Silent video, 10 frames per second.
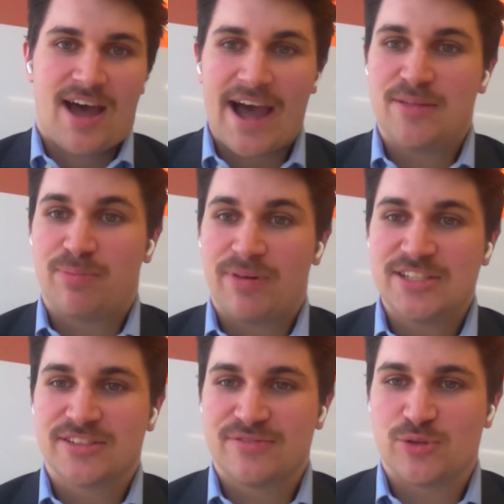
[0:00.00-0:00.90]
I had the
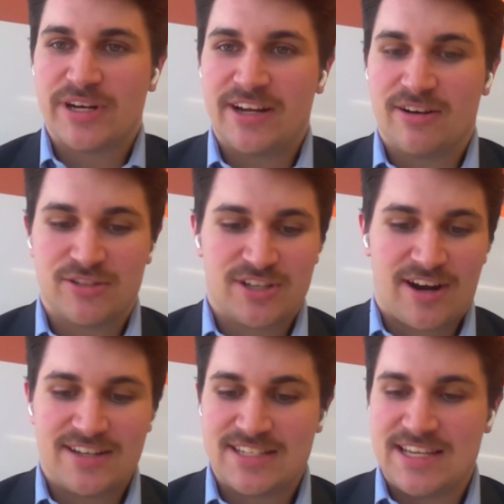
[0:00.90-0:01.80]
pleasure of joining
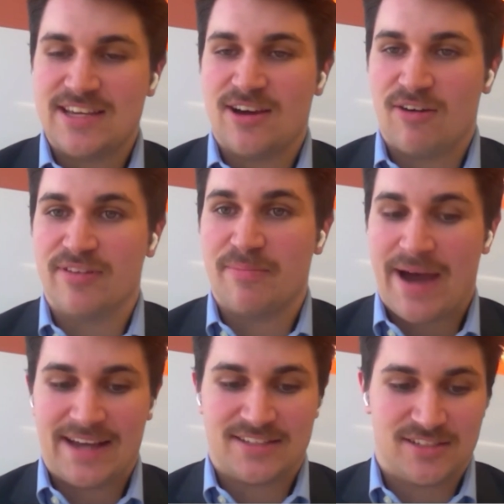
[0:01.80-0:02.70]
O'Shaughnessy over the
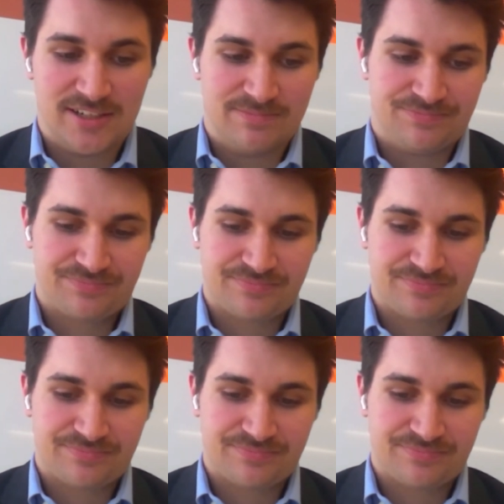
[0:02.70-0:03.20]
past term.